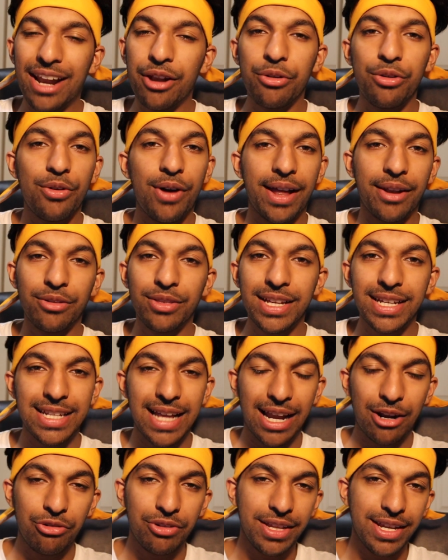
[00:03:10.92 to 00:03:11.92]
I don't know. I don't
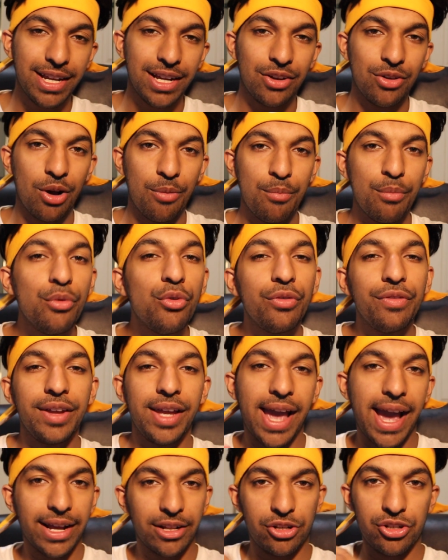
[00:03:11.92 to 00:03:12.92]
think I don't think
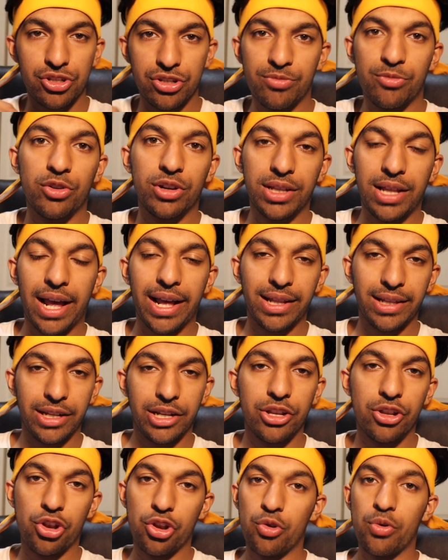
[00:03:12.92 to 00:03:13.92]
movie actors are more likely
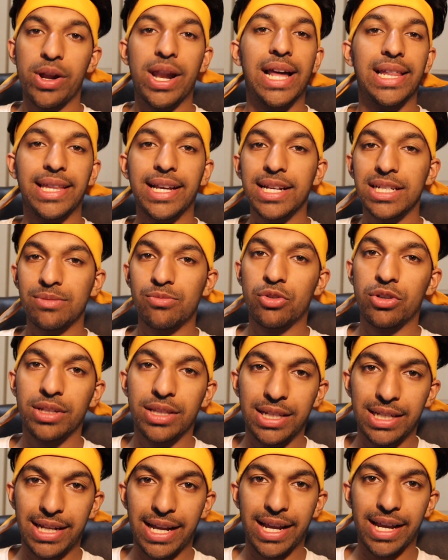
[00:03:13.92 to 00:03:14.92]
to do it. I think it's more
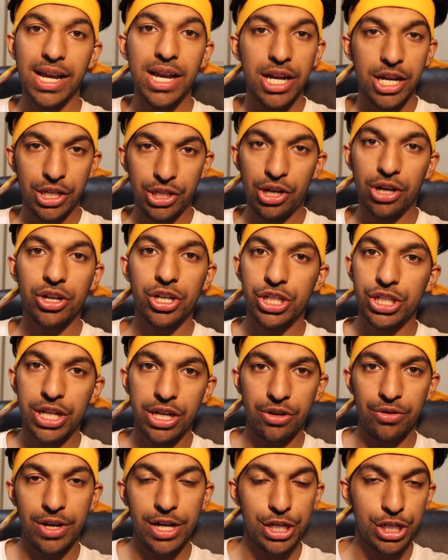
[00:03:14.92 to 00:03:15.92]
the like younger
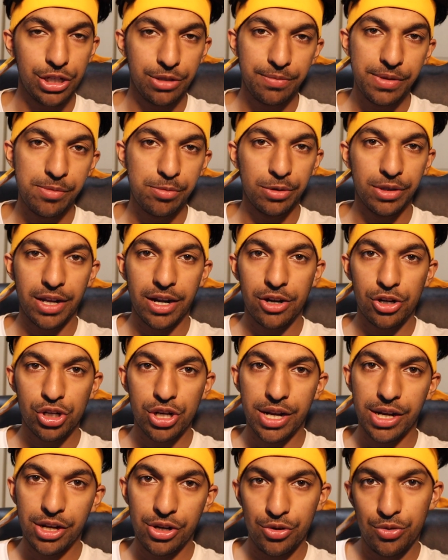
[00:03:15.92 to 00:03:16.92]
generation people that are
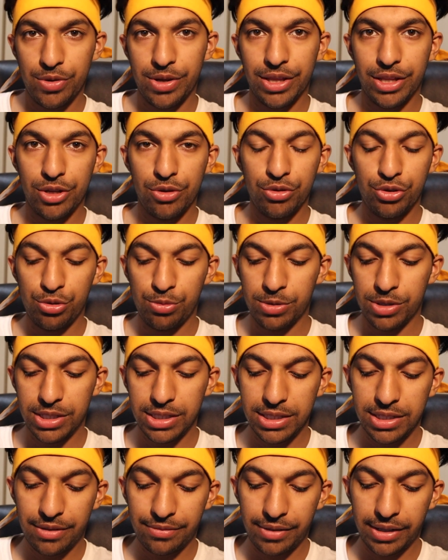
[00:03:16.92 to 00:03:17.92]
trying to do it, YouTubers
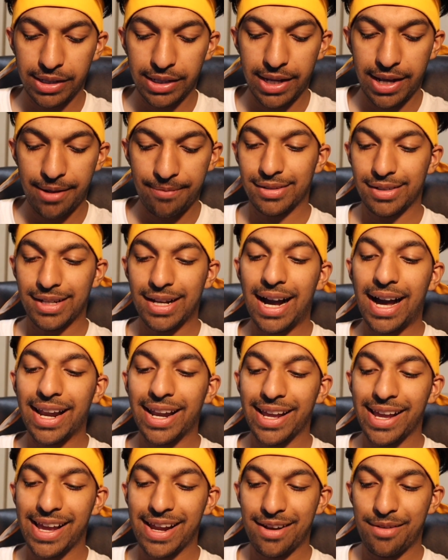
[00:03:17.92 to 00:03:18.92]
and stuff like that.
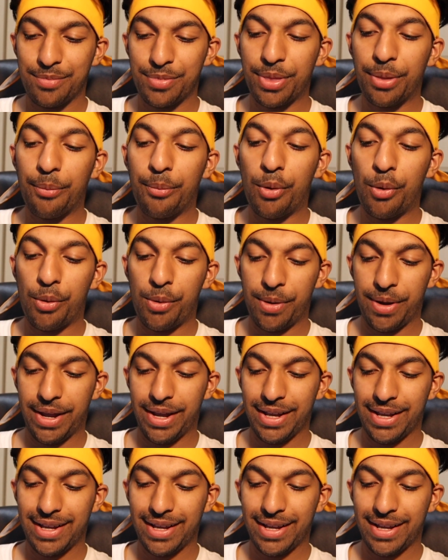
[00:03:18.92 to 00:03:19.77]
Gotta hit up the boy.